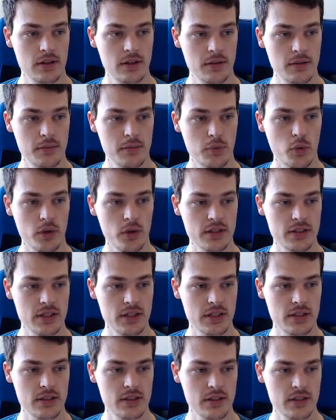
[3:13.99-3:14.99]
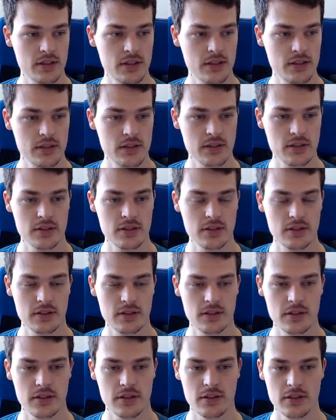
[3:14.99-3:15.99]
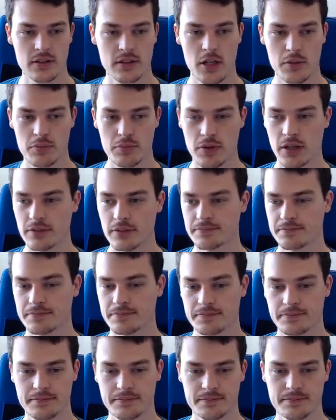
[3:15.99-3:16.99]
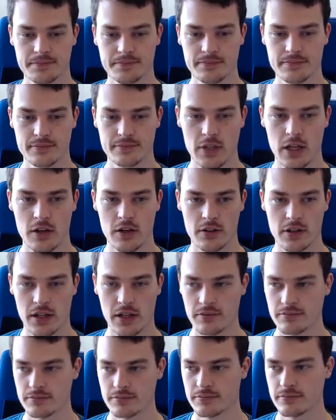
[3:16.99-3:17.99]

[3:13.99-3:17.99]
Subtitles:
pointed upright. Okay.